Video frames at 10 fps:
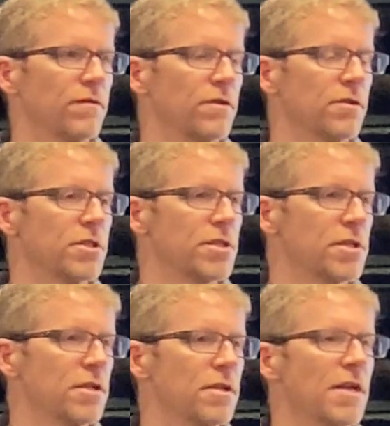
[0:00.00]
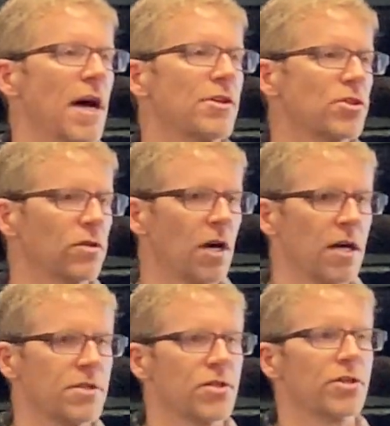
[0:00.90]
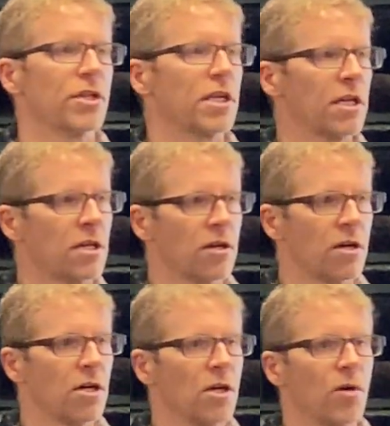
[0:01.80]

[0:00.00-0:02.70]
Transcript: They're just naturalized, they're here,